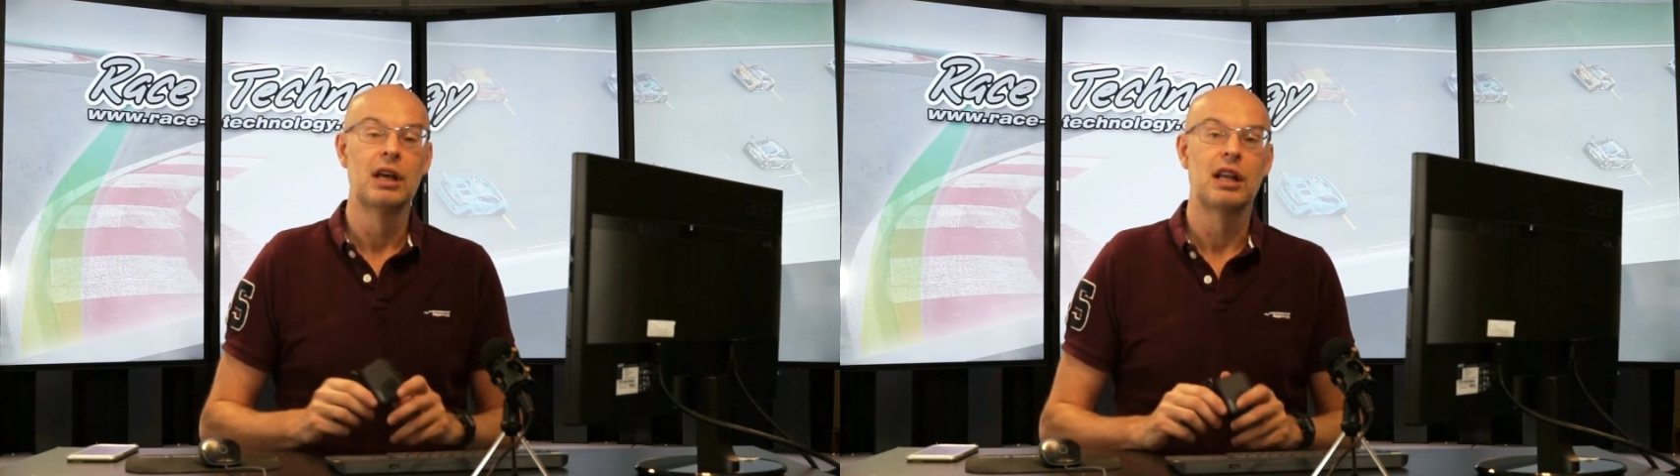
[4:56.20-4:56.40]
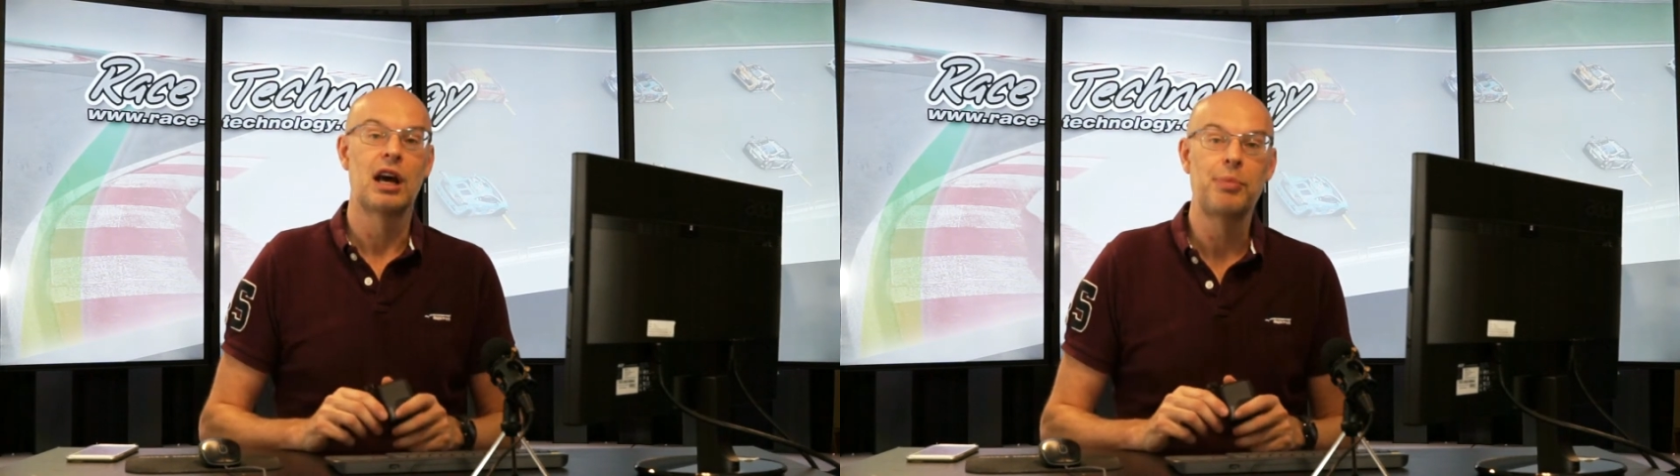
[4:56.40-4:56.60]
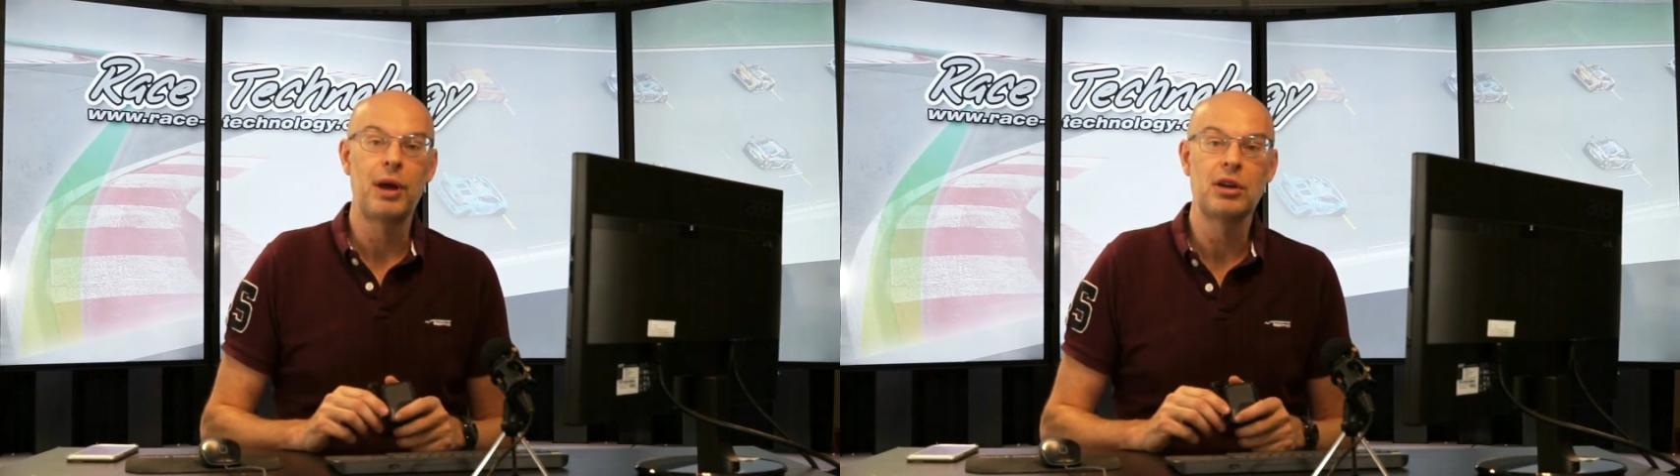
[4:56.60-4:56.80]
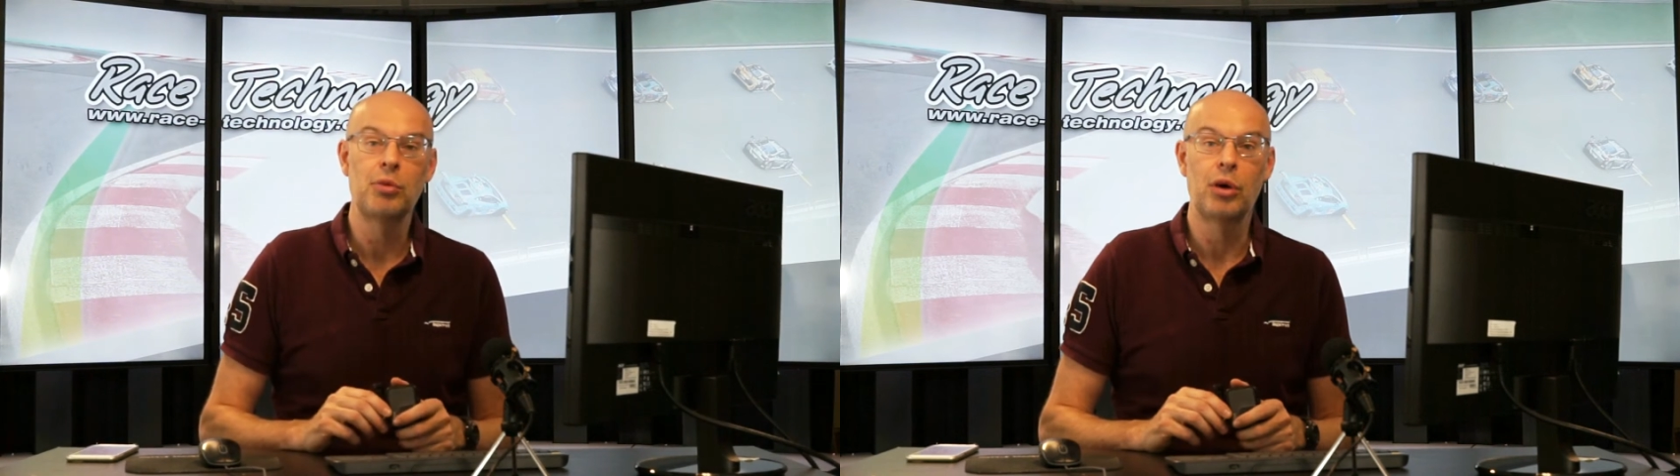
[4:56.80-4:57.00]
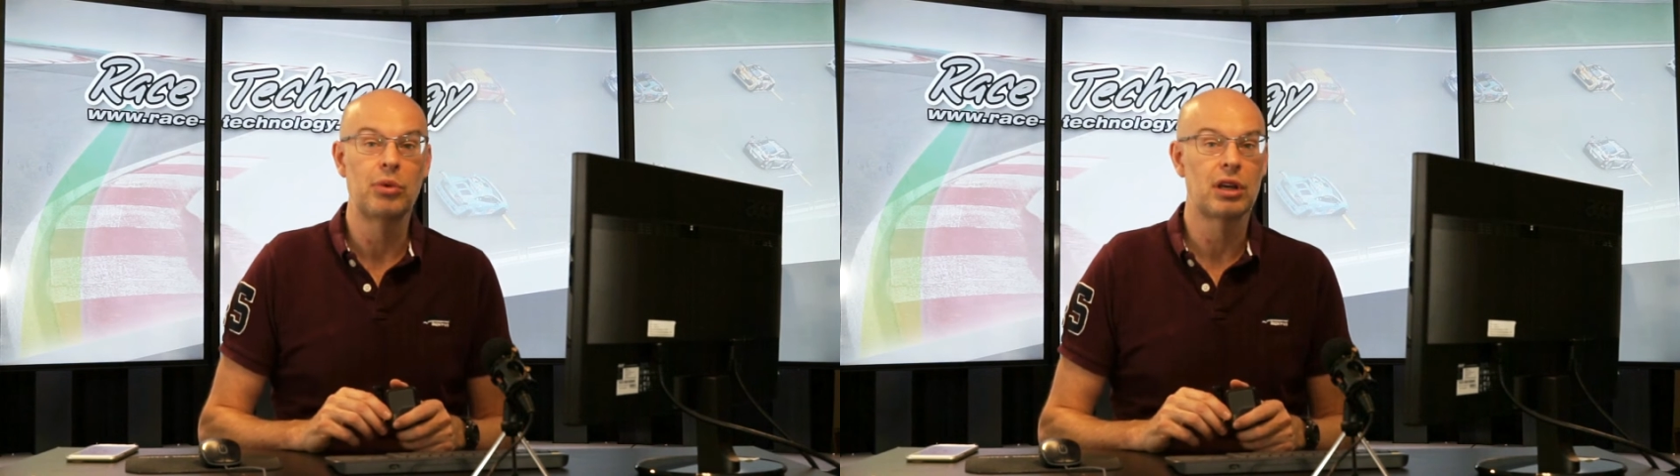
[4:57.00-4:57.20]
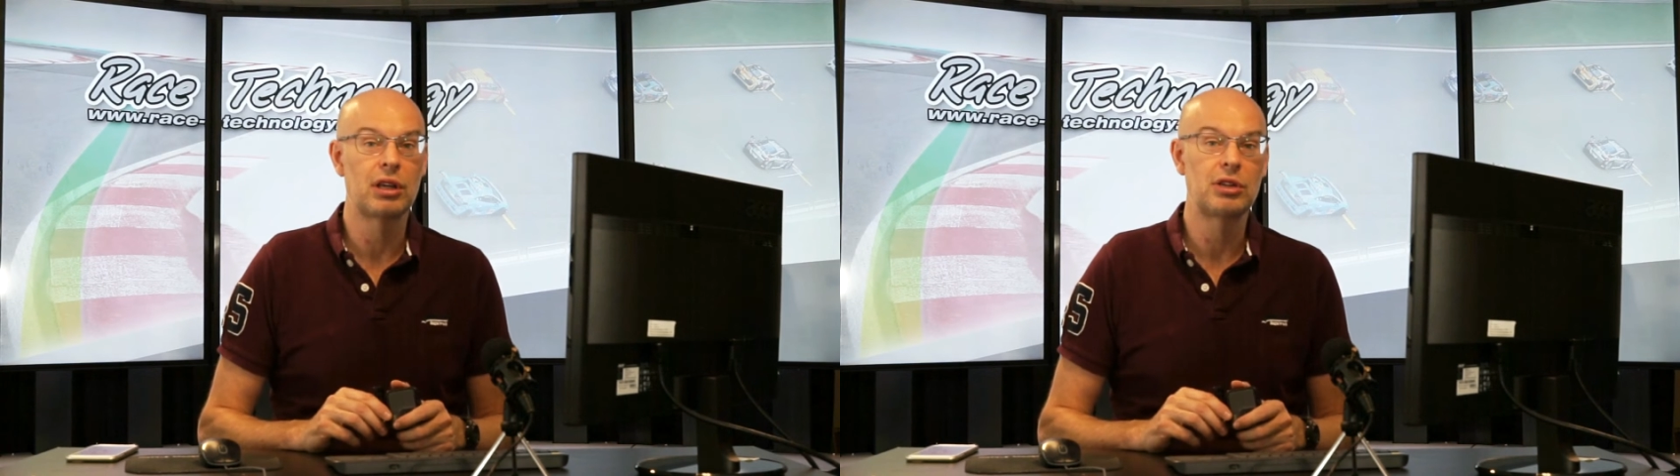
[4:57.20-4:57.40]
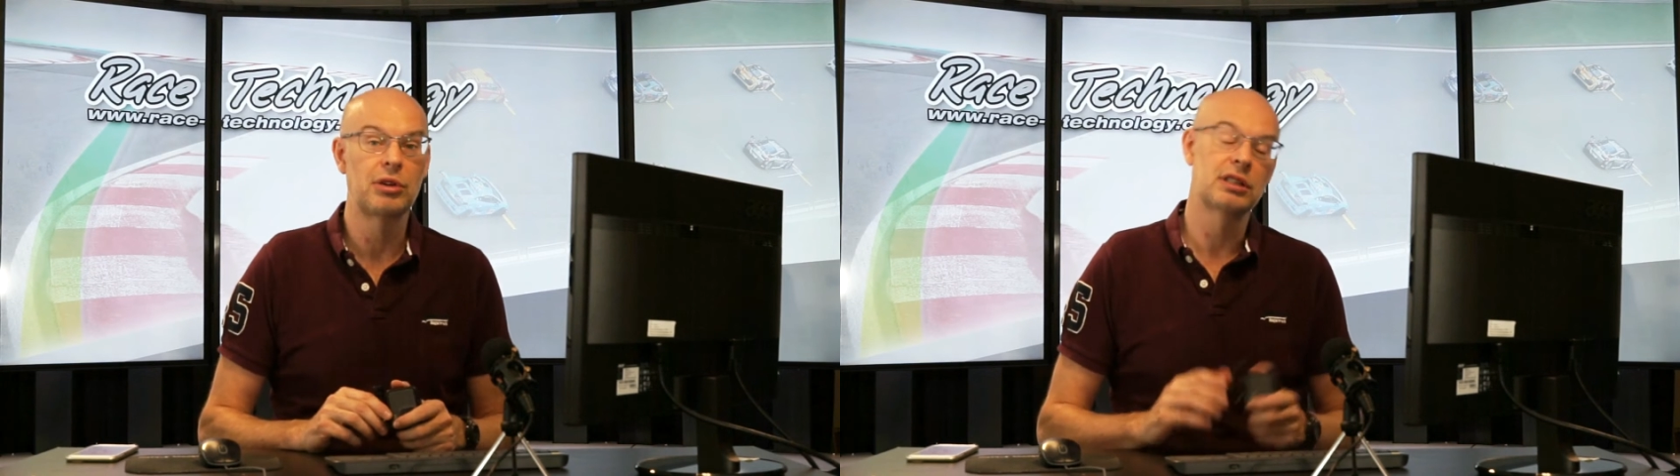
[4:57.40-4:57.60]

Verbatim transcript: Now, depending on what work you're doing,